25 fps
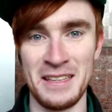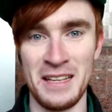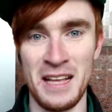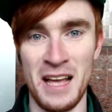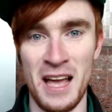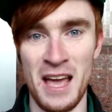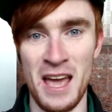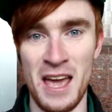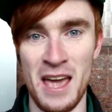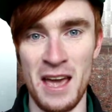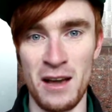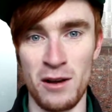
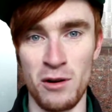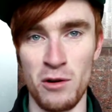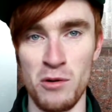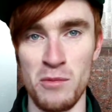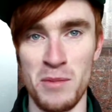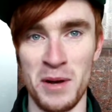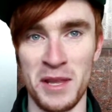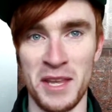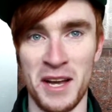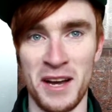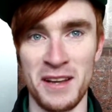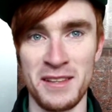Uh, I go with
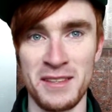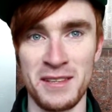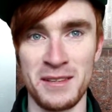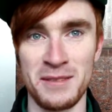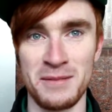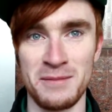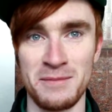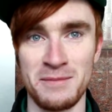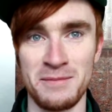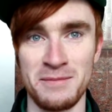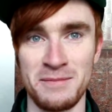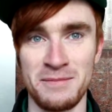my dad.
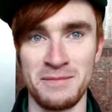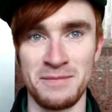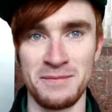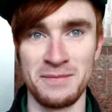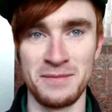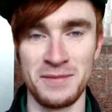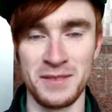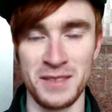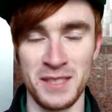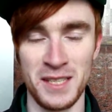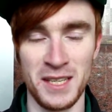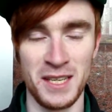Okay,
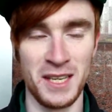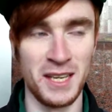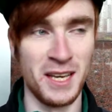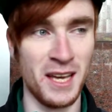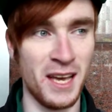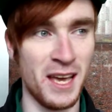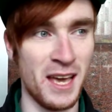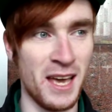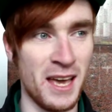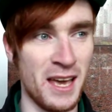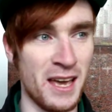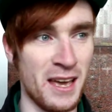cool.
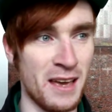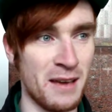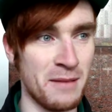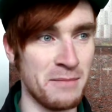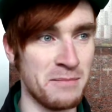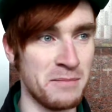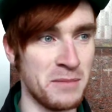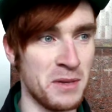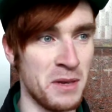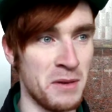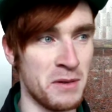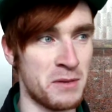
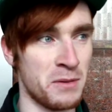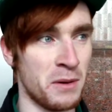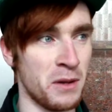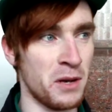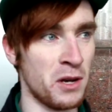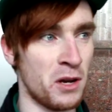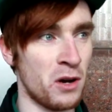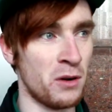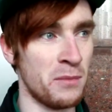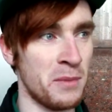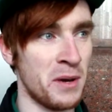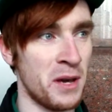Um, he's the one that
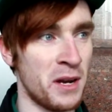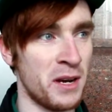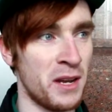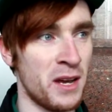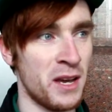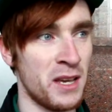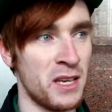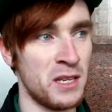got me in there.